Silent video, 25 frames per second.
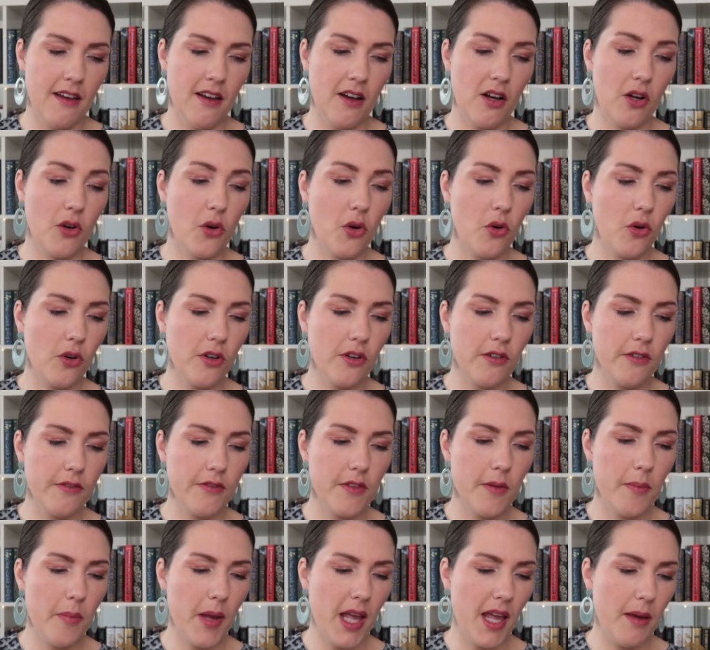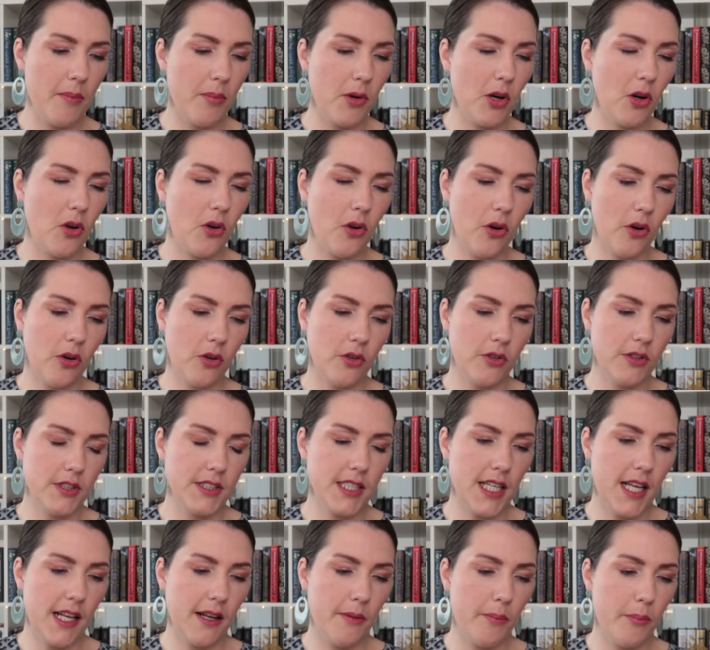A corner of the paper curls
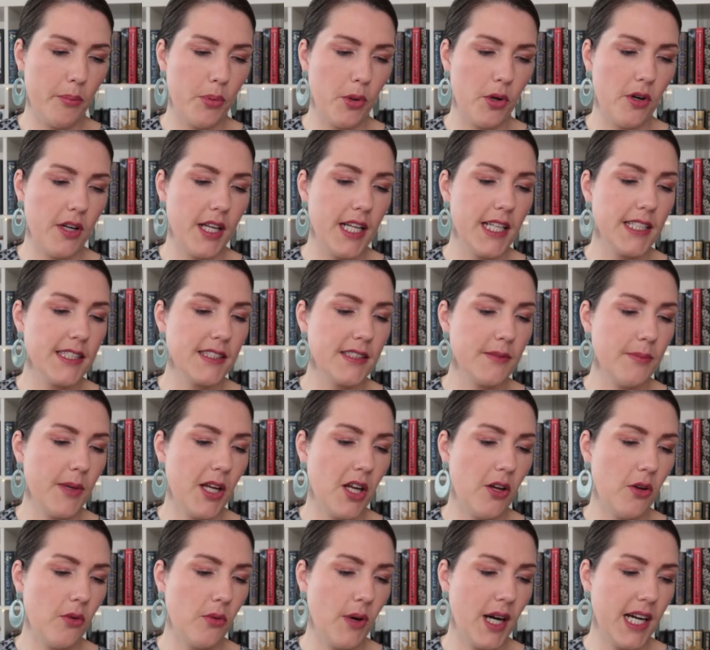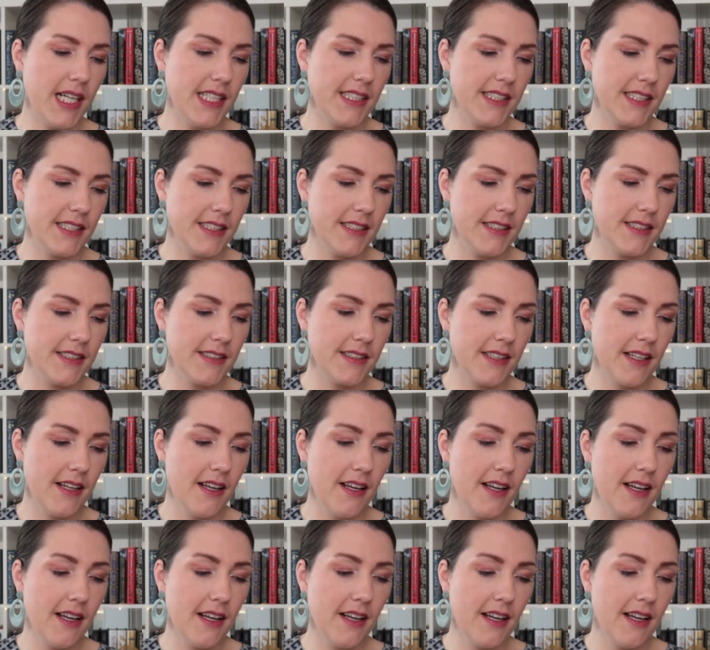and a burning smell rises.